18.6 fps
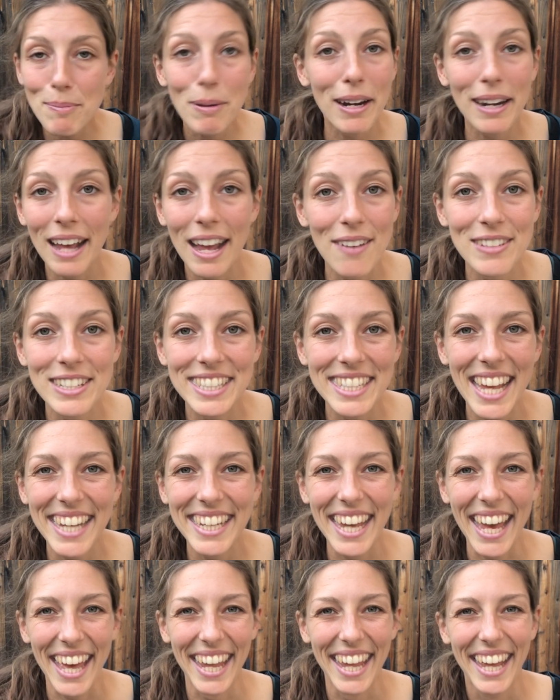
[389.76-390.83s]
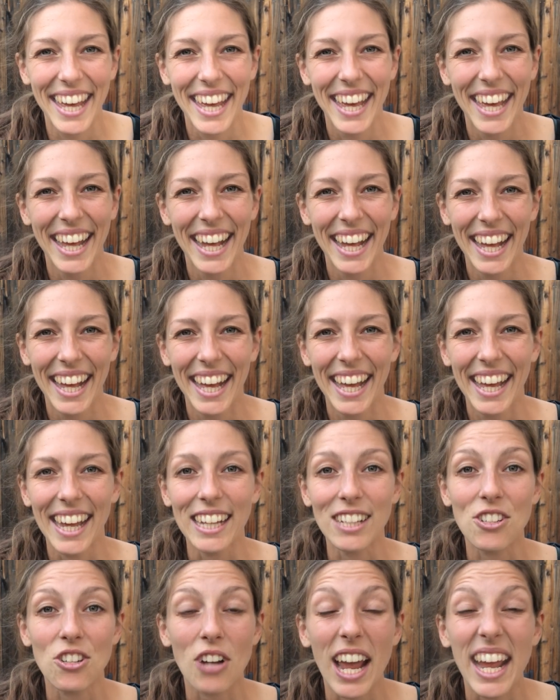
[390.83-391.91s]
part I haven't said yet.
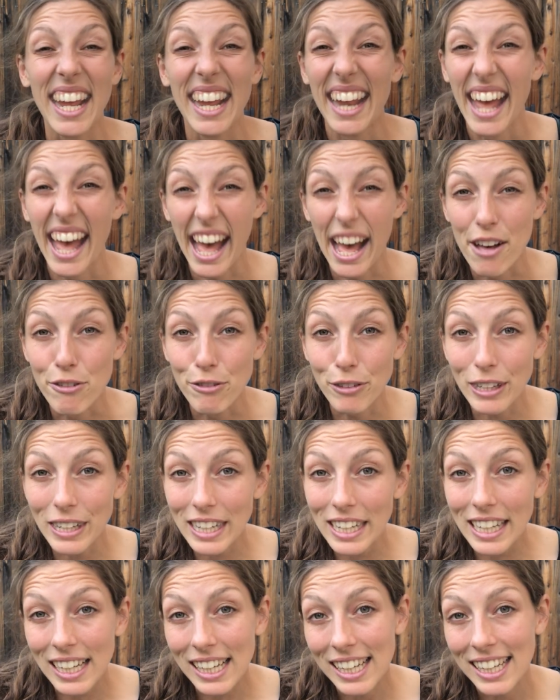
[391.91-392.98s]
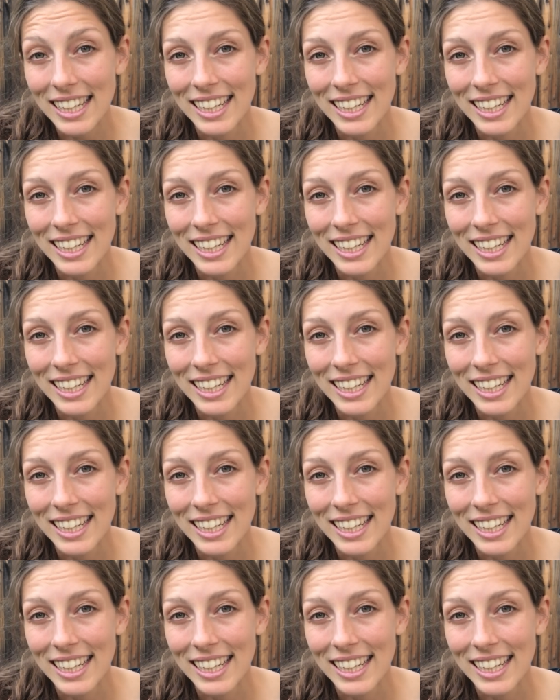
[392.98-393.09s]
And try it heavy.